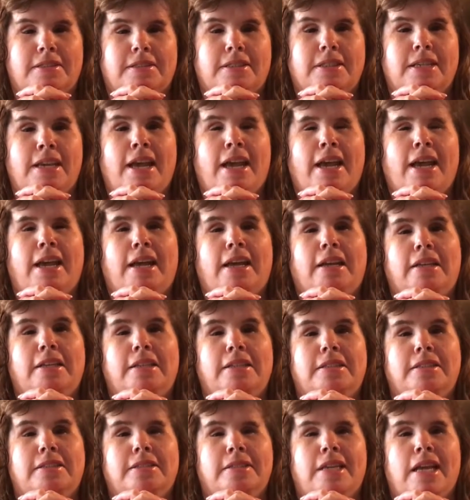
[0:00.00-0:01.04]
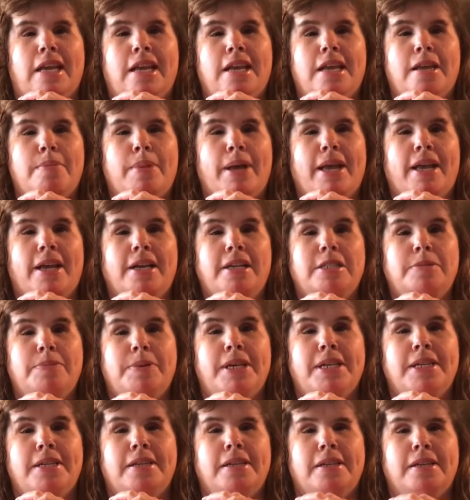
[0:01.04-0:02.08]
Yeah. And my
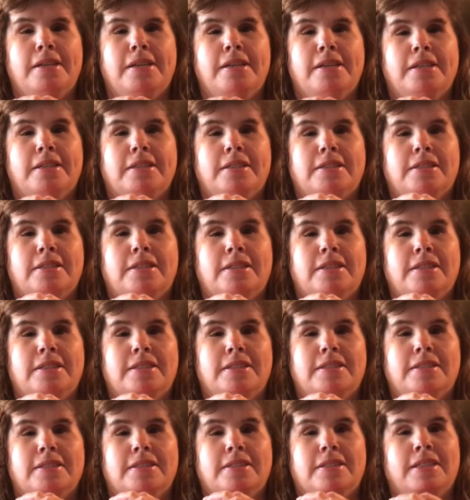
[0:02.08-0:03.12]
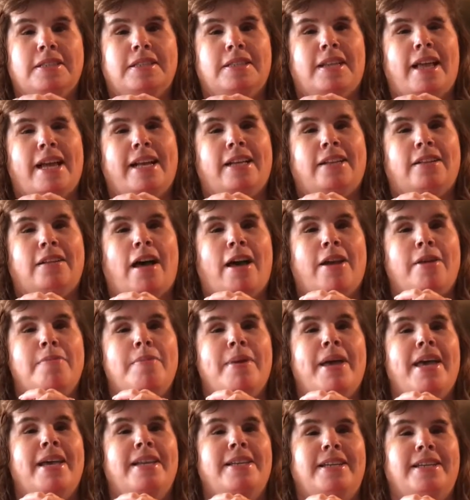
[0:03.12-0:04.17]
husband is like a lot of
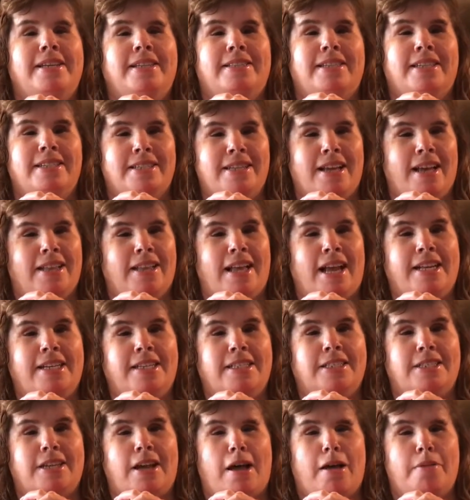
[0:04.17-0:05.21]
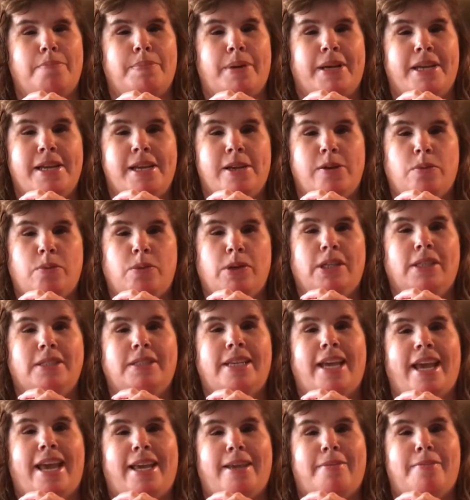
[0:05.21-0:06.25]
men. He does not like to shop, but he
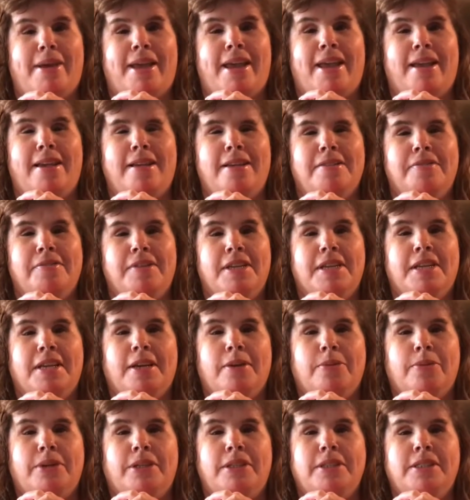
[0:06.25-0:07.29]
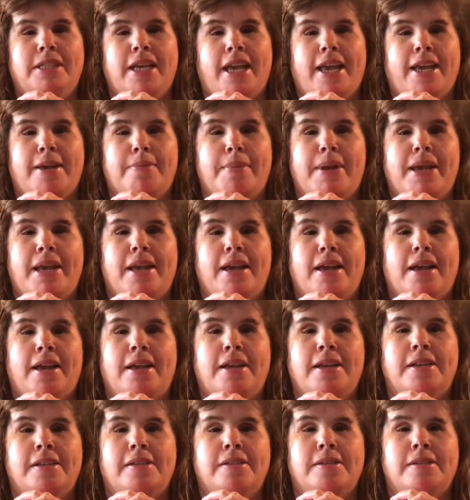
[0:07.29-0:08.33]
will take me. He will take me,
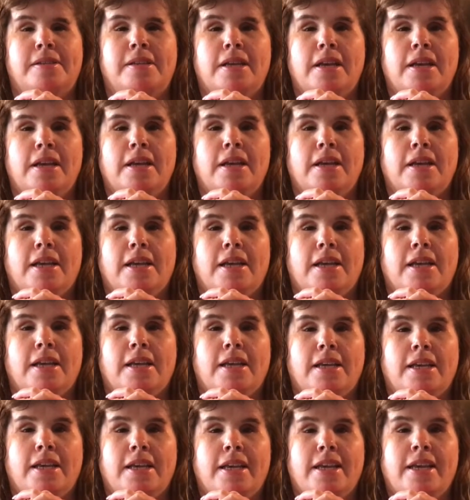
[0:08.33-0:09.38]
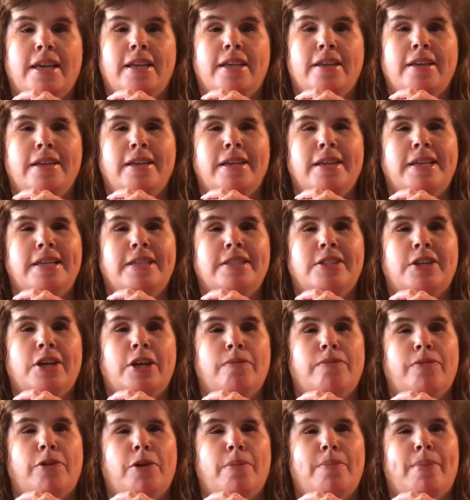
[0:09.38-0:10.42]
and he's
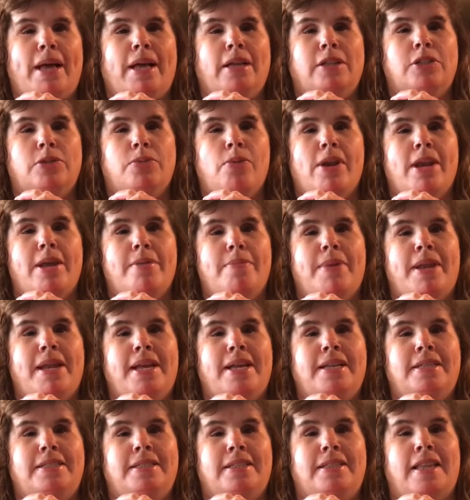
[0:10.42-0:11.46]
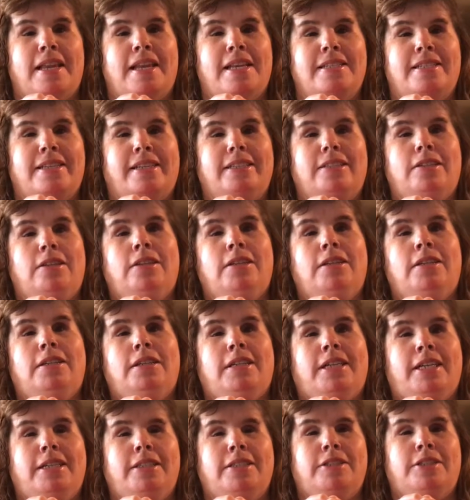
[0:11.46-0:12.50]
good for about 20 minutes, and then he's like, "Oh,
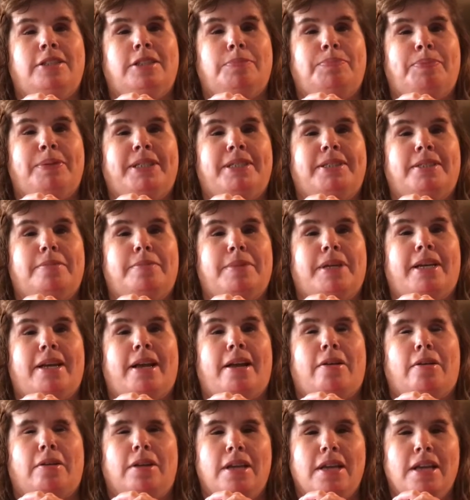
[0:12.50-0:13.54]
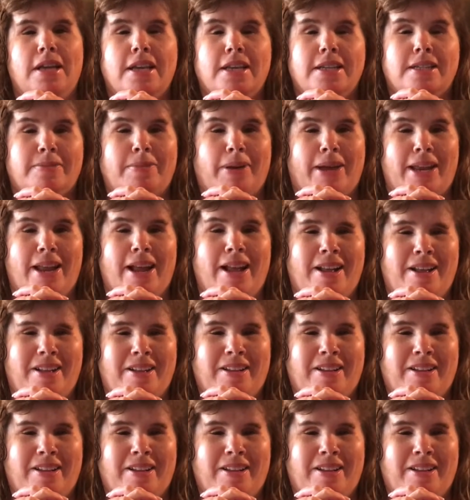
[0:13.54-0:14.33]
okay, just pick something out." But